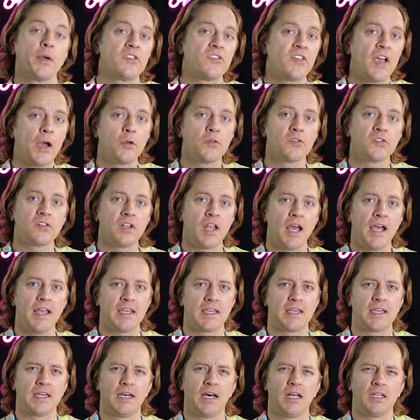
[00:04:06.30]
it sounds
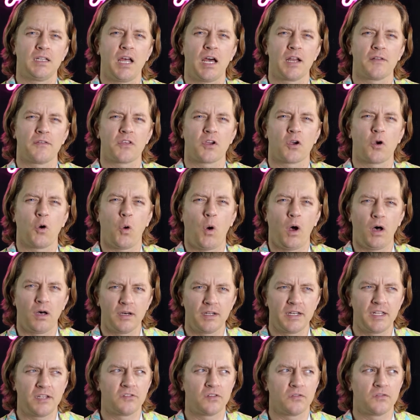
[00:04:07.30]
like a lot of the
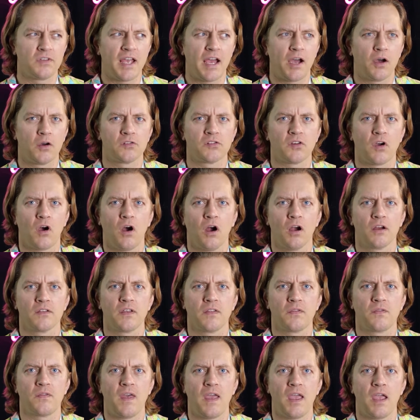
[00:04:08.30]
qualities of DAOs are
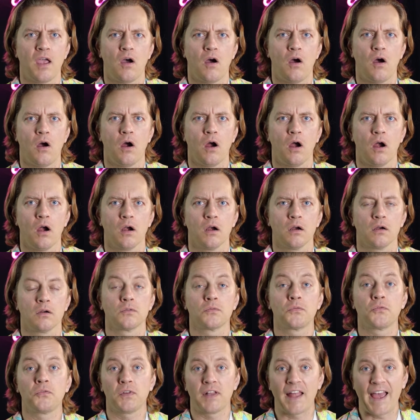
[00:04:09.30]
that they are
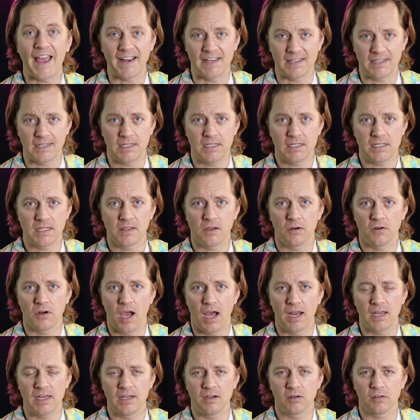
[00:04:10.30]
flattened. They're
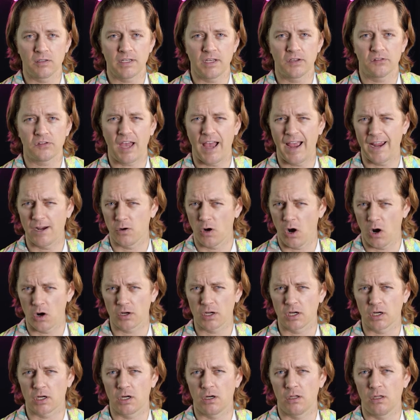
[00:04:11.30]
not nearly as
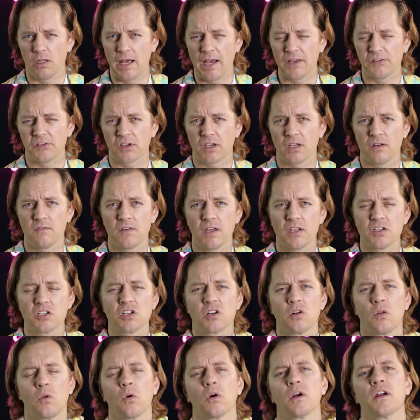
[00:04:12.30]
hierarchical as a
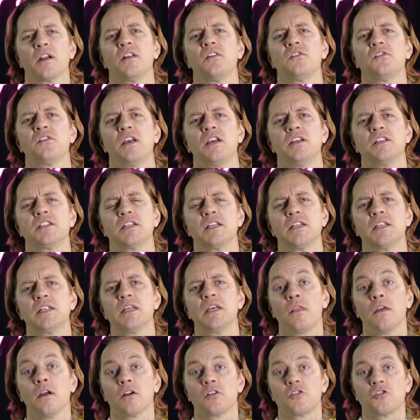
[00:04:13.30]
conventional organization.
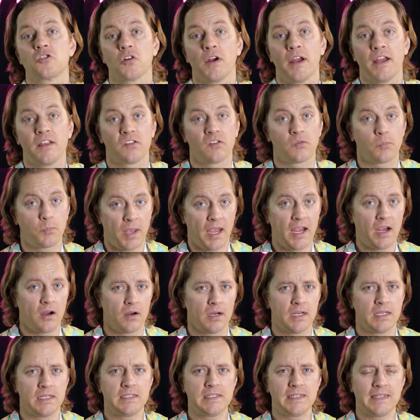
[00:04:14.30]
They're
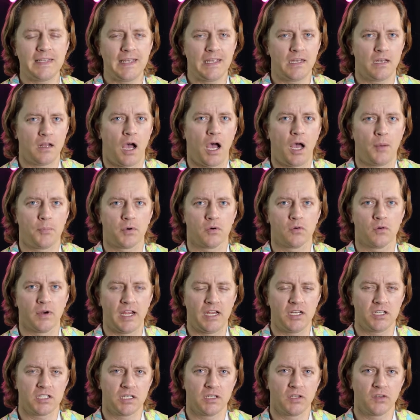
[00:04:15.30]
transparent in
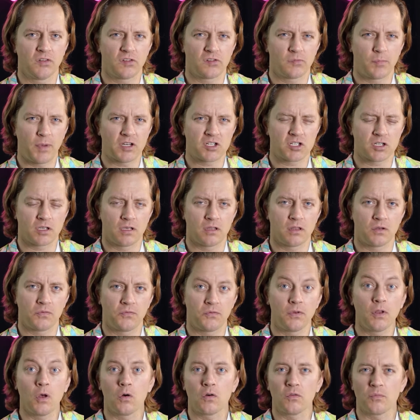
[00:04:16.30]
operations, especially the
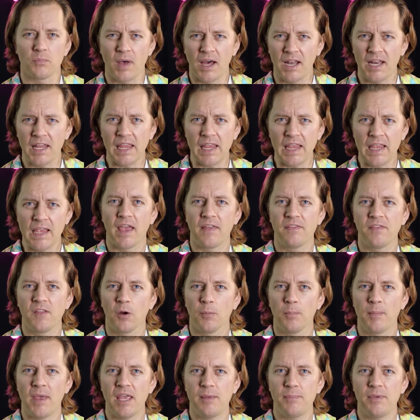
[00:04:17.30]
flow of money, and
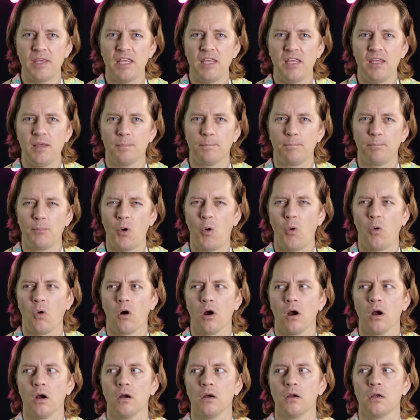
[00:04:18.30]
they're maybe
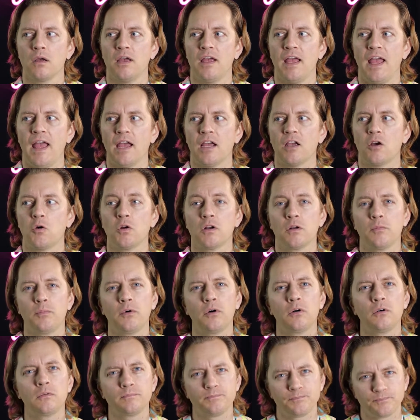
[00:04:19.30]
more
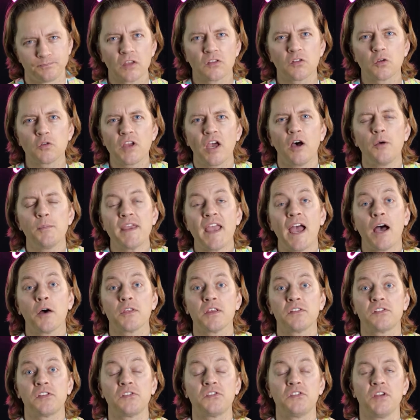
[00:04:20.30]
equitable. So tell me how
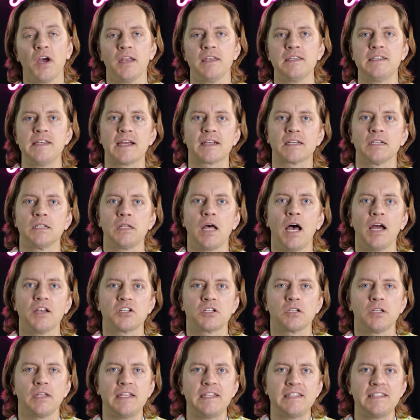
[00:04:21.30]
this is done
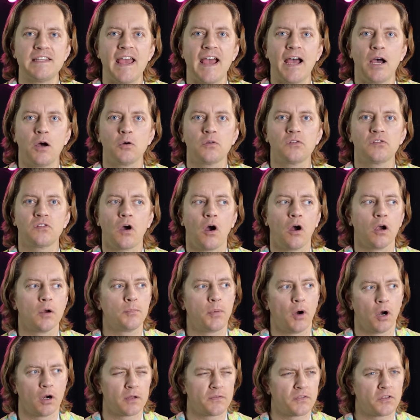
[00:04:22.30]
technologically. DAOs are
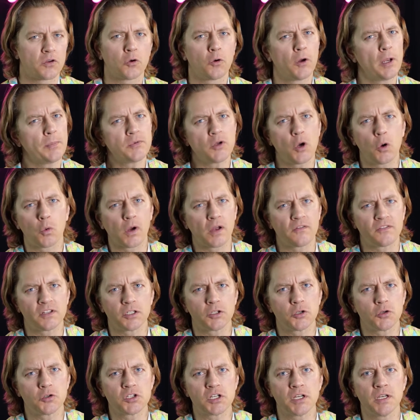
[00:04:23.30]
part of the crypto
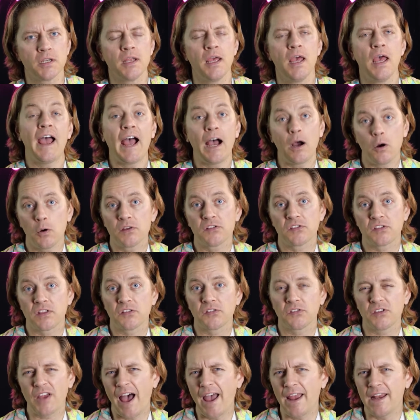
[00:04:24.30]
revolution. How is
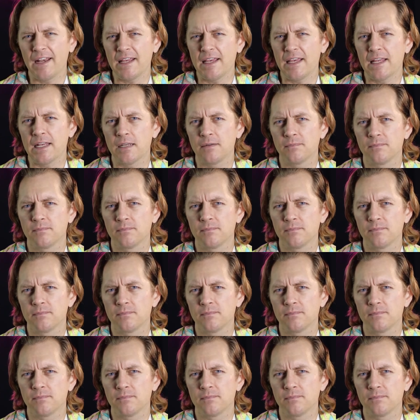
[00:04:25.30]
this tied in?